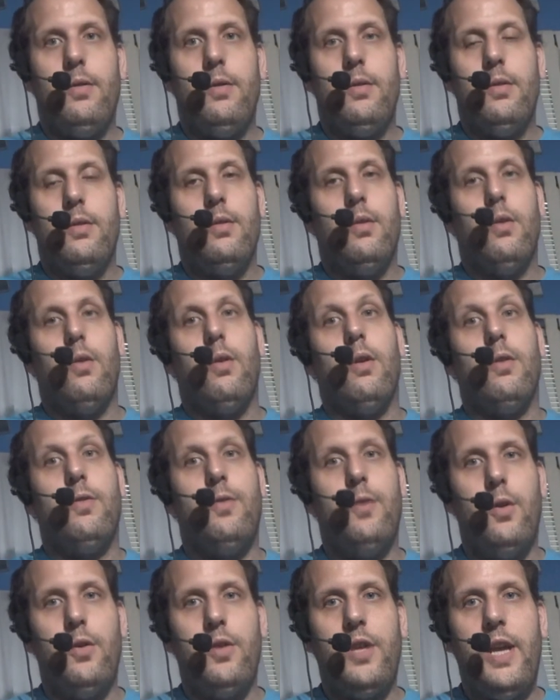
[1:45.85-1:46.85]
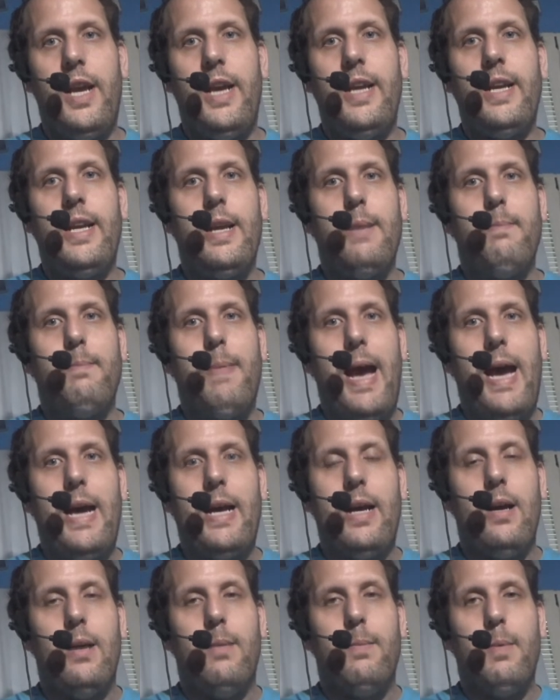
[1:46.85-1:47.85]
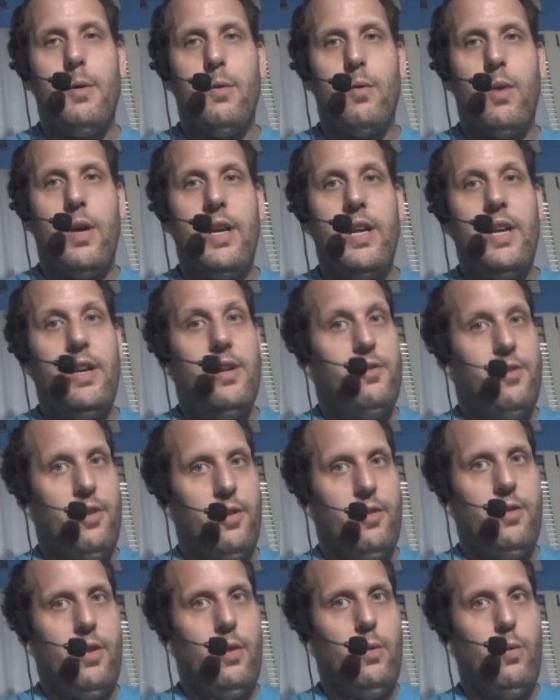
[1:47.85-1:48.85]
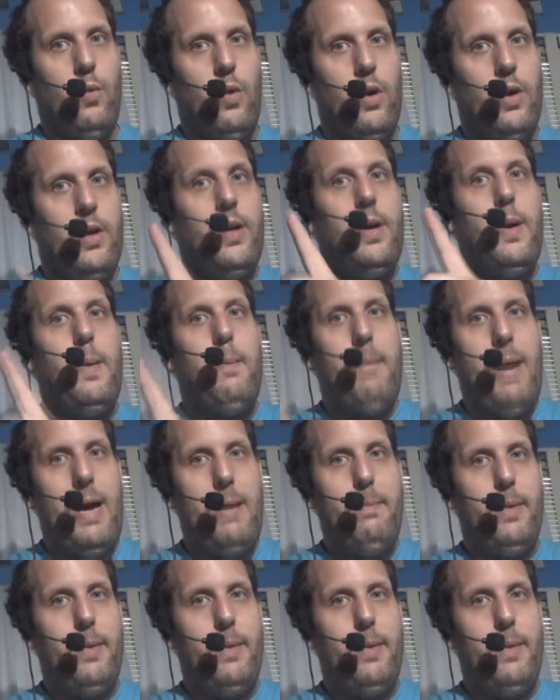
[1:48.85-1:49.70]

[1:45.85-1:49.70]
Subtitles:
or a full day to get back up and running just on one pipeline.